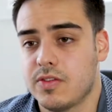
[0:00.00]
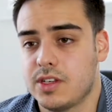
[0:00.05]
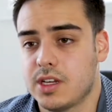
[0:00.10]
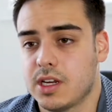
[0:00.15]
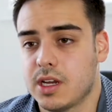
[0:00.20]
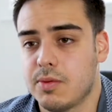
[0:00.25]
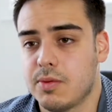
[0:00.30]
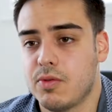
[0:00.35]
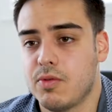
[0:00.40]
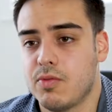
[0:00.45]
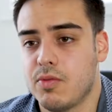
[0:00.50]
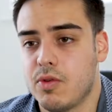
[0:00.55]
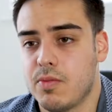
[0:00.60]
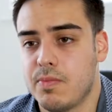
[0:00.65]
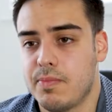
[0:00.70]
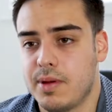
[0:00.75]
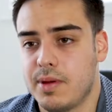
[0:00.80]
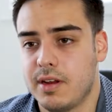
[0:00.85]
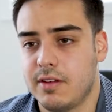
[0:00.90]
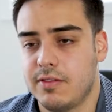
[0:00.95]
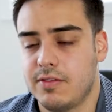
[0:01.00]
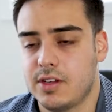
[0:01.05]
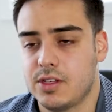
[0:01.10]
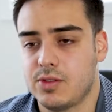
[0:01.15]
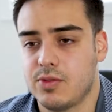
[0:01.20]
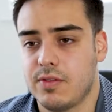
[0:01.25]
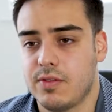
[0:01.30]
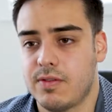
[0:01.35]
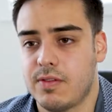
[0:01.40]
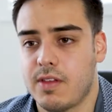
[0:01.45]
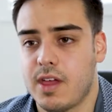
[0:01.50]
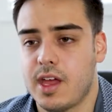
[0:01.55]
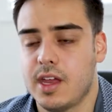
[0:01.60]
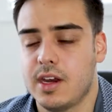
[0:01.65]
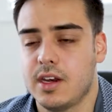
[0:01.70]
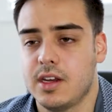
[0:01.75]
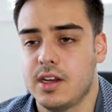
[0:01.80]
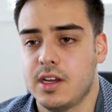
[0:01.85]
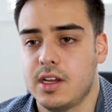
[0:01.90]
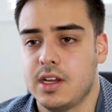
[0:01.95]
a couple more benefits with
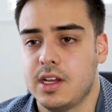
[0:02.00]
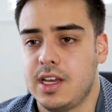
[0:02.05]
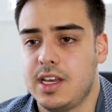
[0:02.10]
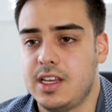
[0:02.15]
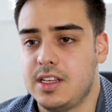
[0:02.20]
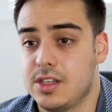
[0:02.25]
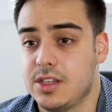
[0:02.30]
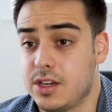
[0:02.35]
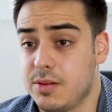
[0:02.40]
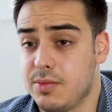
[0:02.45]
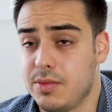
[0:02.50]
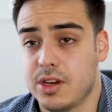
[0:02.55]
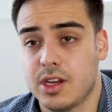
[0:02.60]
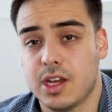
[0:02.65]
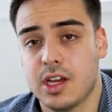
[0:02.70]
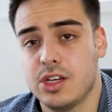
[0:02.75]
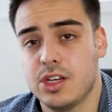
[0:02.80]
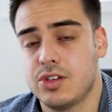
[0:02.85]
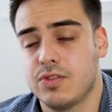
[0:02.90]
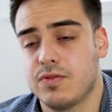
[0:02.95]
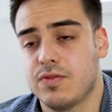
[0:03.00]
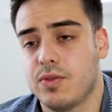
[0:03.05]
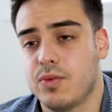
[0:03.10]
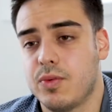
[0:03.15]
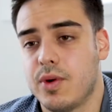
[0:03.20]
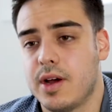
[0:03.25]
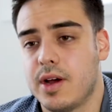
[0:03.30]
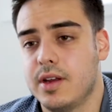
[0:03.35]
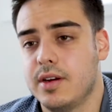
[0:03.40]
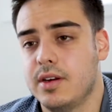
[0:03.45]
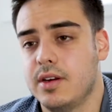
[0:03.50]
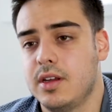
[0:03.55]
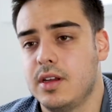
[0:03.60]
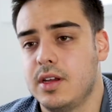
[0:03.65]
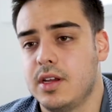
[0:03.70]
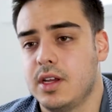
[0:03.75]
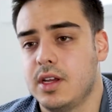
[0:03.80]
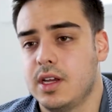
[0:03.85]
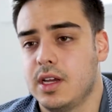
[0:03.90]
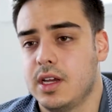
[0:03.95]
that. Easy communication for one.
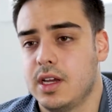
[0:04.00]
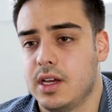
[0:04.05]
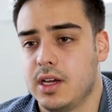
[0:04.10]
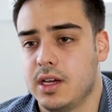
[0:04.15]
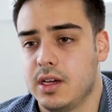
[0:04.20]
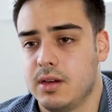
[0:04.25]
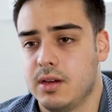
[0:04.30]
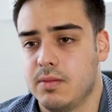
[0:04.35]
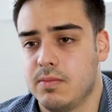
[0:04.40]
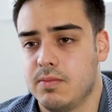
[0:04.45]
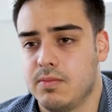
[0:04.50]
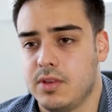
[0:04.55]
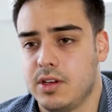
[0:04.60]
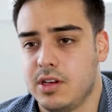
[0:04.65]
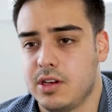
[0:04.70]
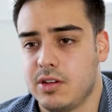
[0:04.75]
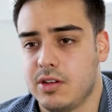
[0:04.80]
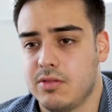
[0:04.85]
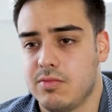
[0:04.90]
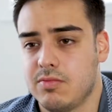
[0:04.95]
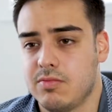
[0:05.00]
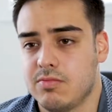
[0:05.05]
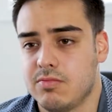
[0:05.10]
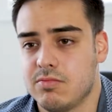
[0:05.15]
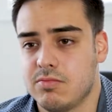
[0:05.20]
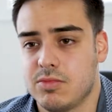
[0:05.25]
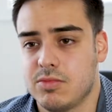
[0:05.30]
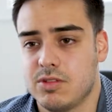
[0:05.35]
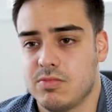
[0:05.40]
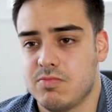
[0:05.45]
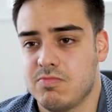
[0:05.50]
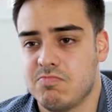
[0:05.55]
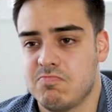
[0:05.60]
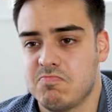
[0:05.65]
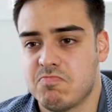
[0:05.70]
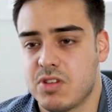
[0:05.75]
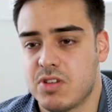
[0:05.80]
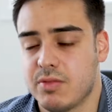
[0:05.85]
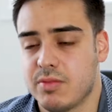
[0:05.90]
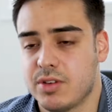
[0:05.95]
Pretty
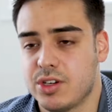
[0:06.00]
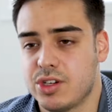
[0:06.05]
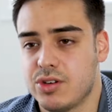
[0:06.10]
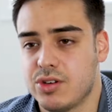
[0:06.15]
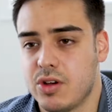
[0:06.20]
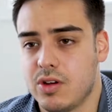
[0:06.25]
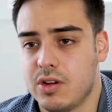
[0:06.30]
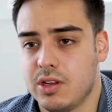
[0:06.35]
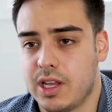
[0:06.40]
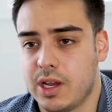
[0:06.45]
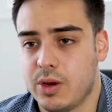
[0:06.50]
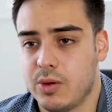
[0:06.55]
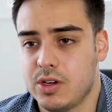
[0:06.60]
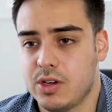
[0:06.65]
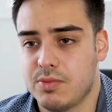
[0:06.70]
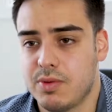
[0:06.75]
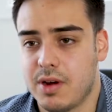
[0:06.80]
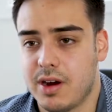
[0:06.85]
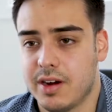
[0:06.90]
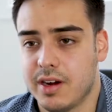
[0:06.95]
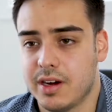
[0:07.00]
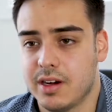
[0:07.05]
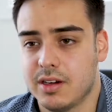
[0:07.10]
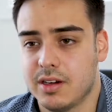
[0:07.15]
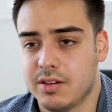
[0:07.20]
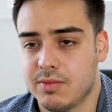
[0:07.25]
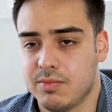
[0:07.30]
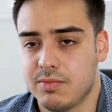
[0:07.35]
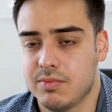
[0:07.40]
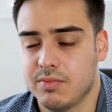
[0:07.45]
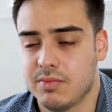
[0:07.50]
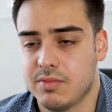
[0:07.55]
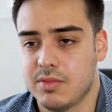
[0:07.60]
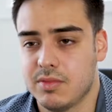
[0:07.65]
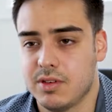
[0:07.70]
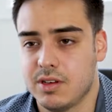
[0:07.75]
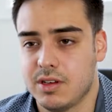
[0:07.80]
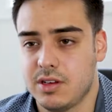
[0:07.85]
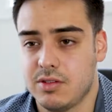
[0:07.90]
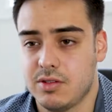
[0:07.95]
much no language barrier,
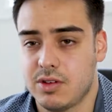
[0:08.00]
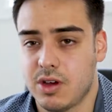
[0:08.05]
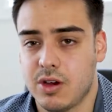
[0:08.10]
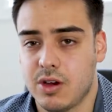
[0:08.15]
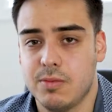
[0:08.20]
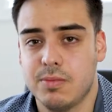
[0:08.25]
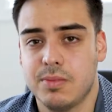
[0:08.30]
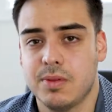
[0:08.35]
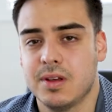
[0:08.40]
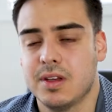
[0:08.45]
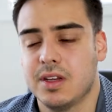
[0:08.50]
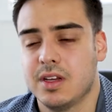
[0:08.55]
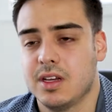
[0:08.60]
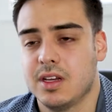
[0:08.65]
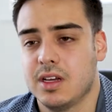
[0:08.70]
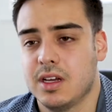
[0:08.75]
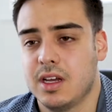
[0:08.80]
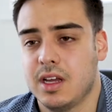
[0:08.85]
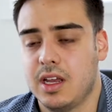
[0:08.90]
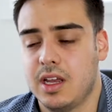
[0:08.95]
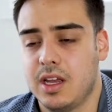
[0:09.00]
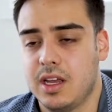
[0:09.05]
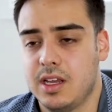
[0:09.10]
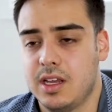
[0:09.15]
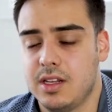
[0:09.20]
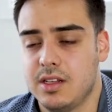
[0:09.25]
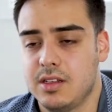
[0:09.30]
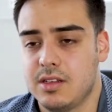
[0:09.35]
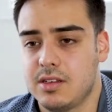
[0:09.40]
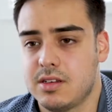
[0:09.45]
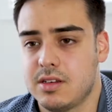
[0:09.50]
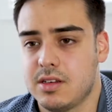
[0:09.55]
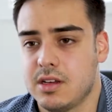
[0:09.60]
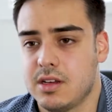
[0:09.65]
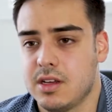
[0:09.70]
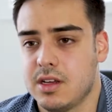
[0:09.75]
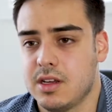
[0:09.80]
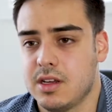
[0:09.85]
you'd hope, and